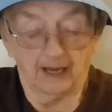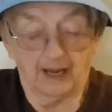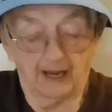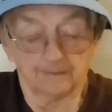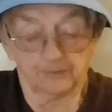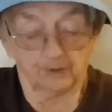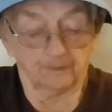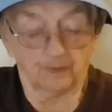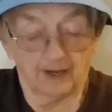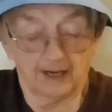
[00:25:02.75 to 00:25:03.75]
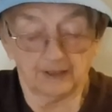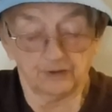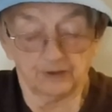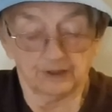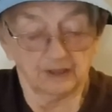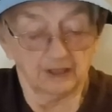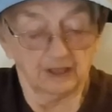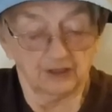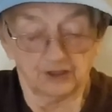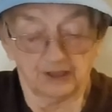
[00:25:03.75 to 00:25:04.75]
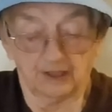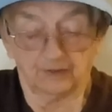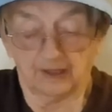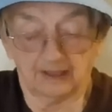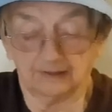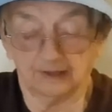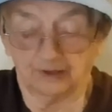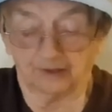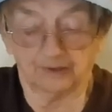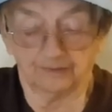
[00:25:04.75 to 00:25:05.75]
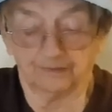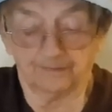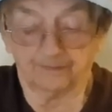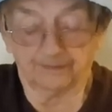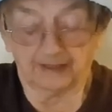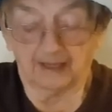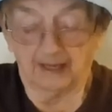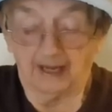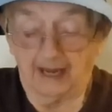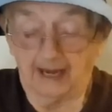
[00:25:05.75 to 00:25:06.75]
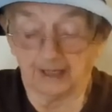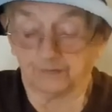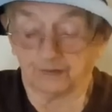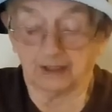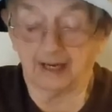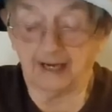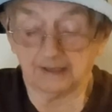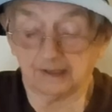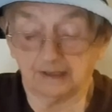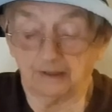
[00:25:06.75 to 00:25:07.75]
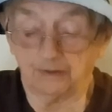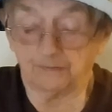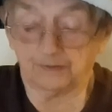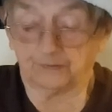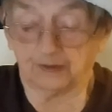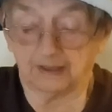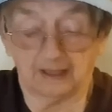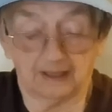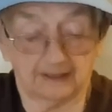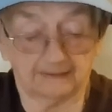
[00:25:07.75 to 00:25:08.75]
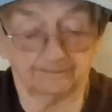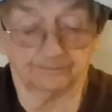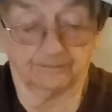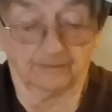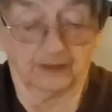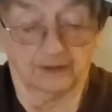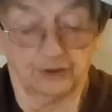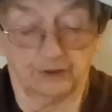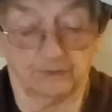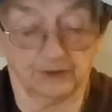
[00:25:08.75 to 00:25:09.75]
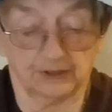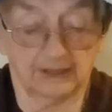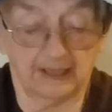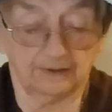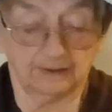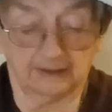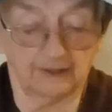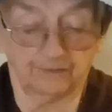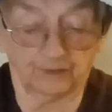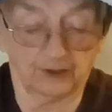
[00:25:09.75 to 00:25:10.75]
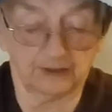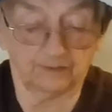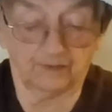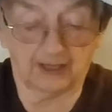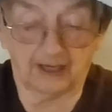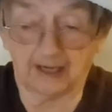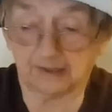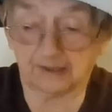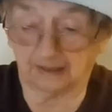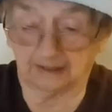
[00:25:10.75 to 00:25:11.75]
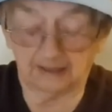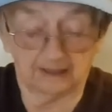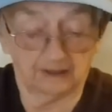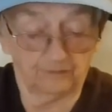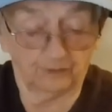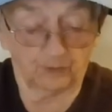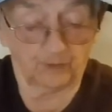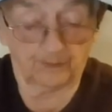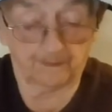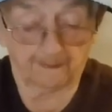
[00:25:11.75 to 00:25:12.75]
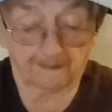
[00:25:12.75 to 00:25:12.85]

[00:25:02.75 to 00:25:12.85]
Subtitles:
I'm surprised she ever had the nerve. As for gas stoves, forget it. She was deathly afraid of gas in any form.